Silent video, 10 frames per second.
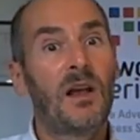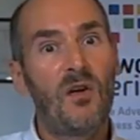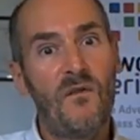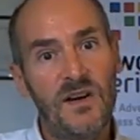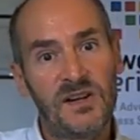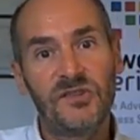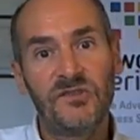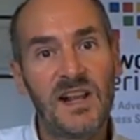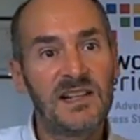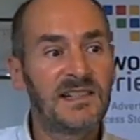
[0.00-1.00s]
conversion
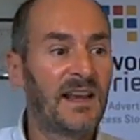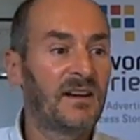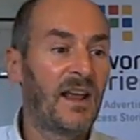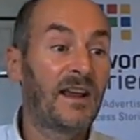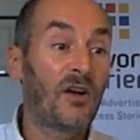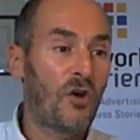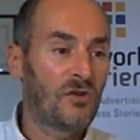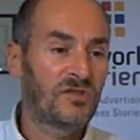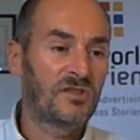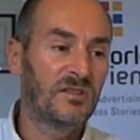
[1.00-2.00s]
rates, and
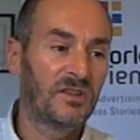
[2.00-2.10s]
cost